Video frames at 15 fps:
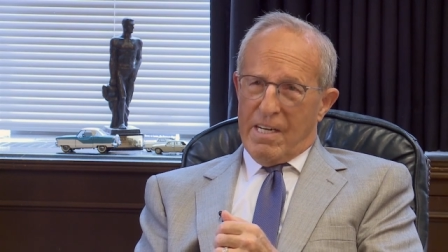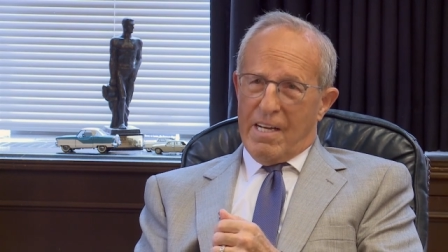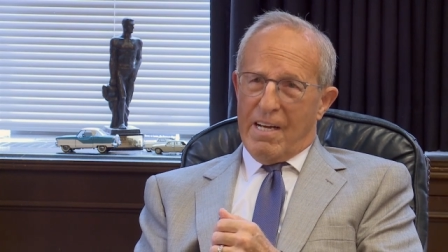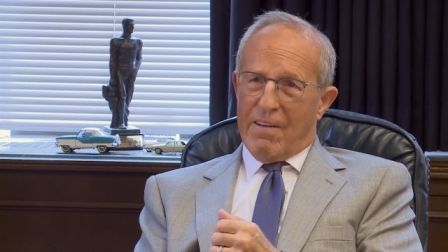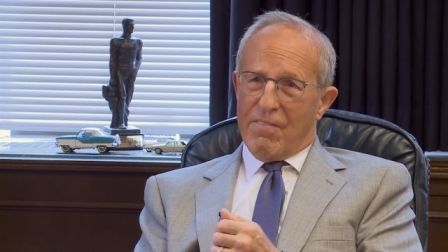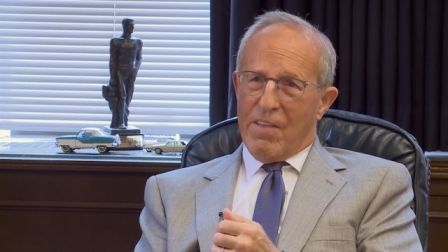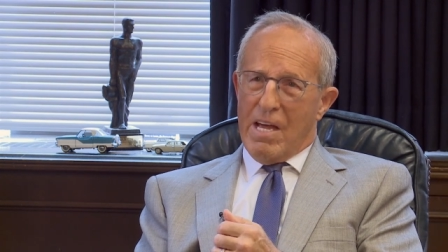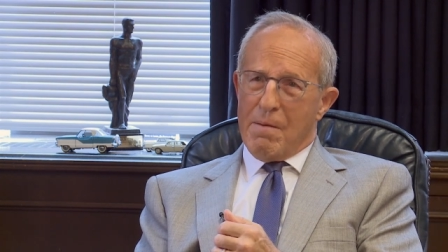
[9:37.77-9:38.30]

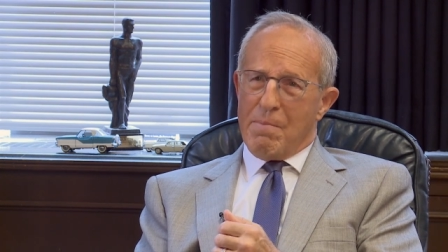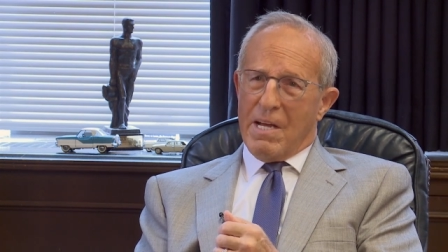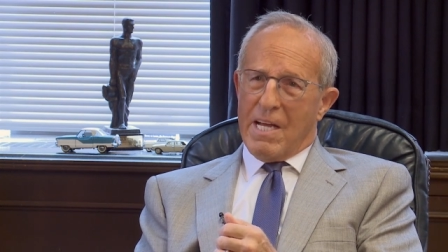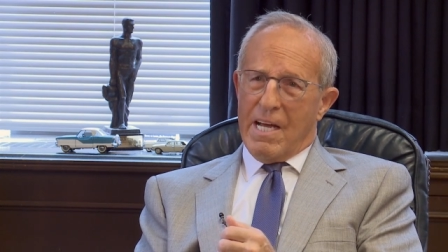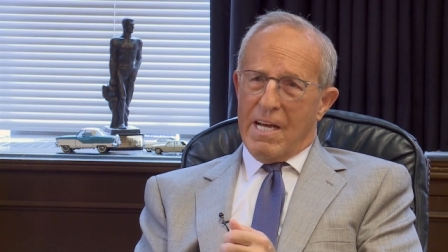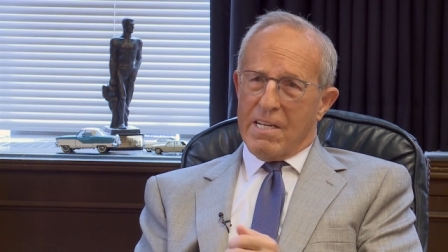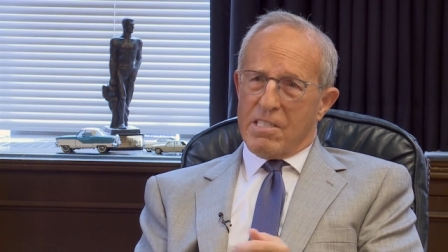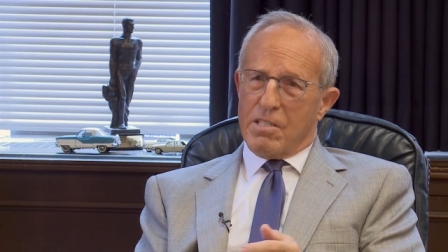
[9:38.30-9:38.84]
And they
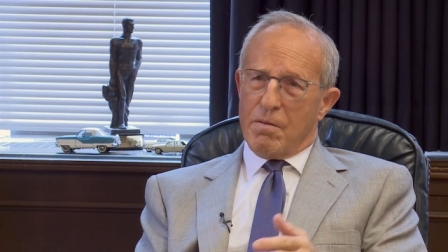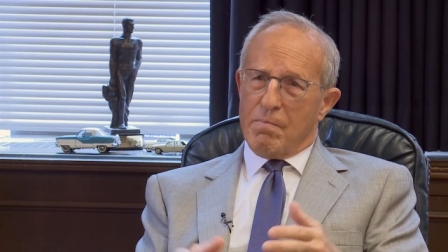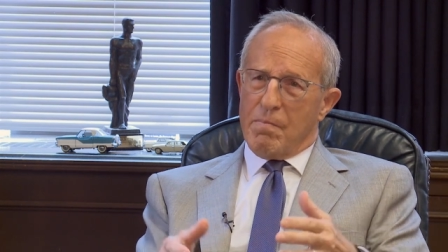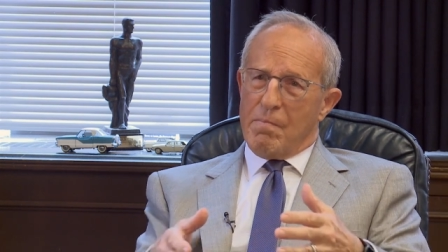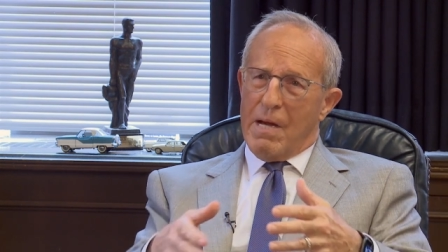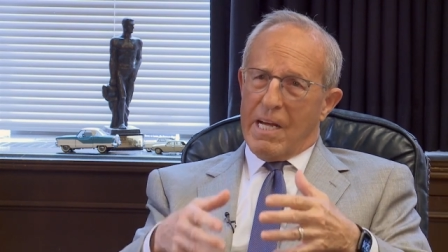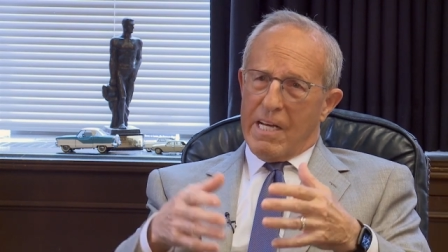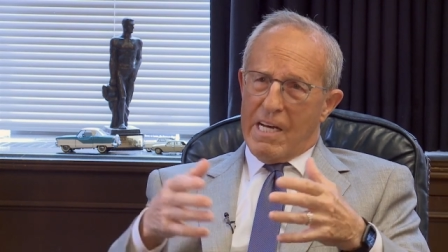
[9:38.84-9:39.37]
began to
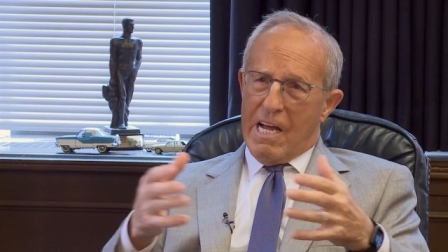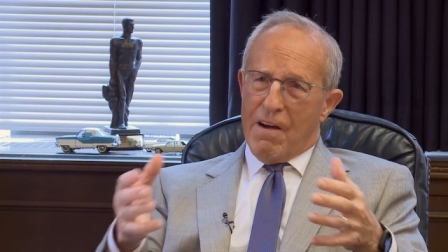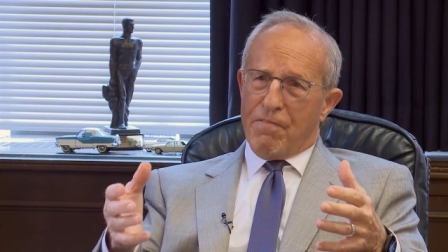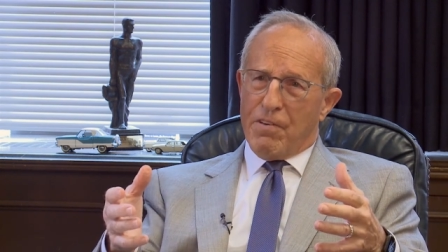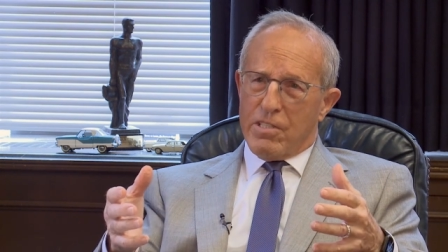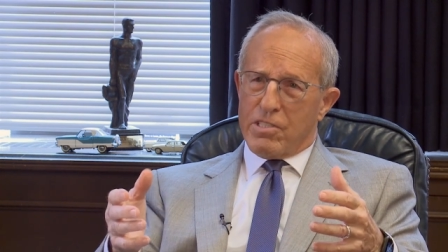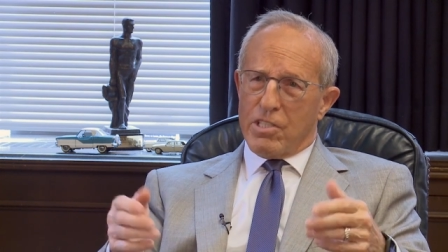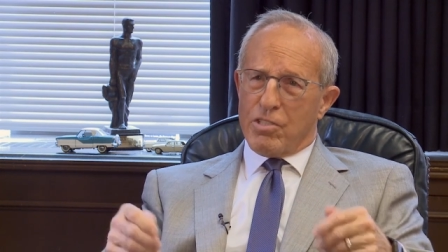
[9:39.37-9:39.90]
make an
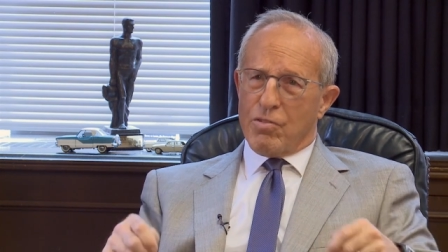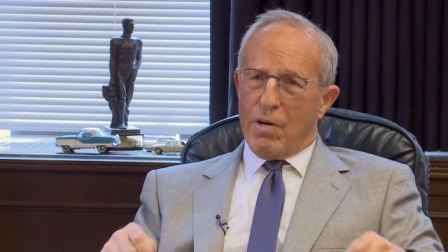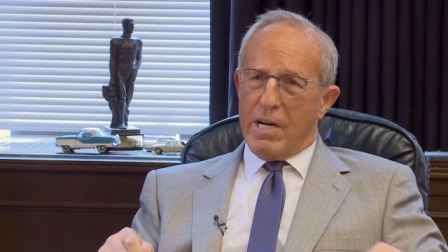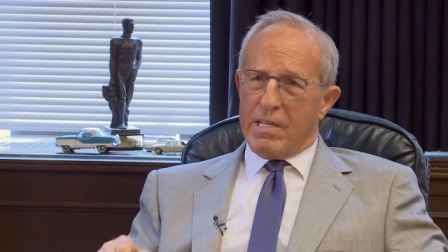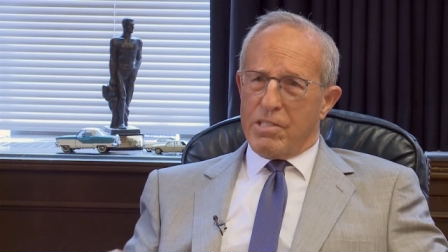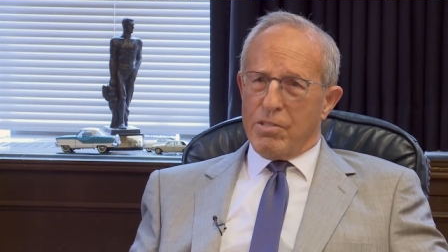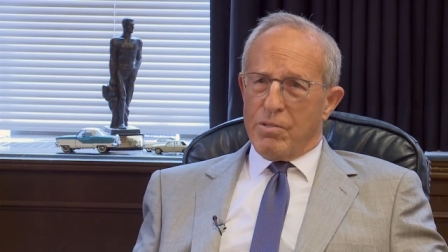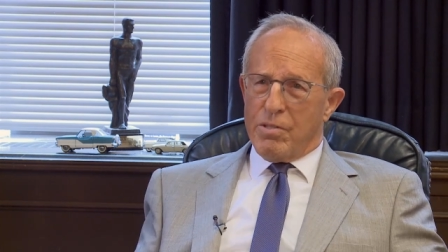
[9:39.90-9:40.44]
effort to
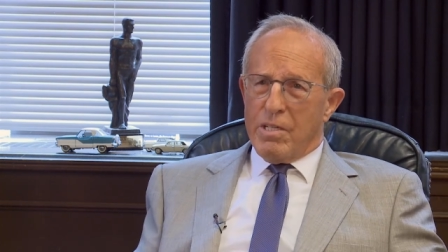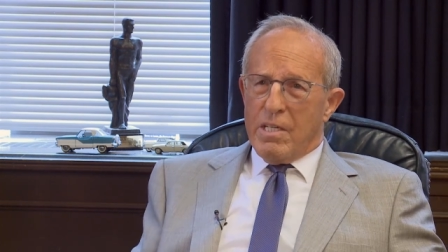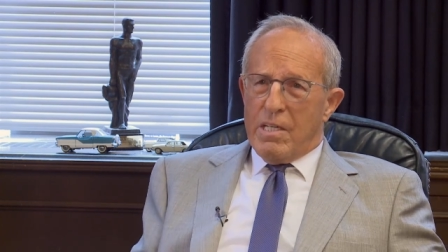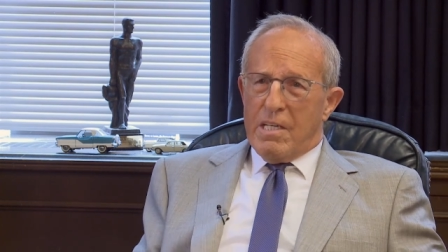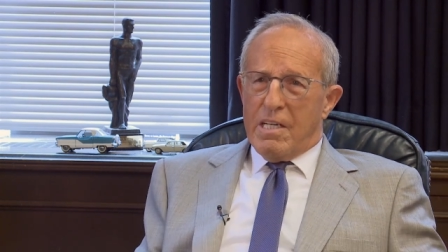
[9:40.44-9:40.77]
try to